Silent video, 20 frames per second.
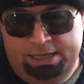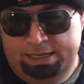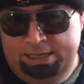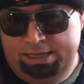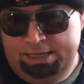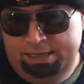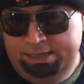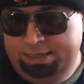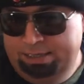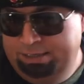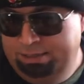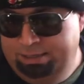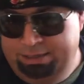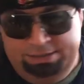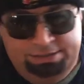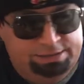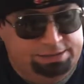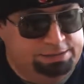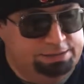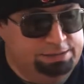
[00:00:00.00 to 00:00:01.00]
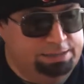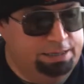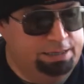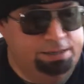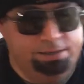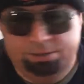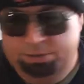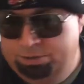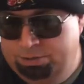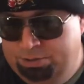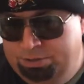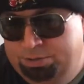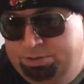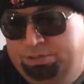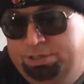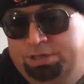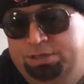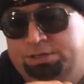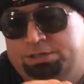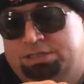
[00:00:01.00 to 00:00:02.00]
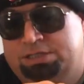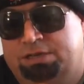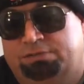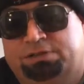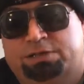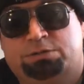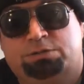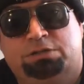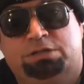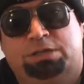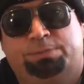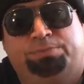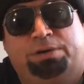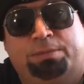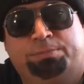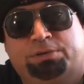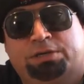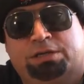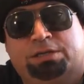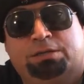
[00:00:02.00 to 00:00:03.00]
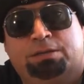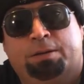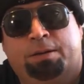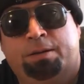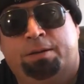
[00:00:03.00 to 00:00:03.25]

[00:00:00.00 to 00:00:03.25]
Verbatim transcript: uh, let's do the good stuff. Let's do the pumpkin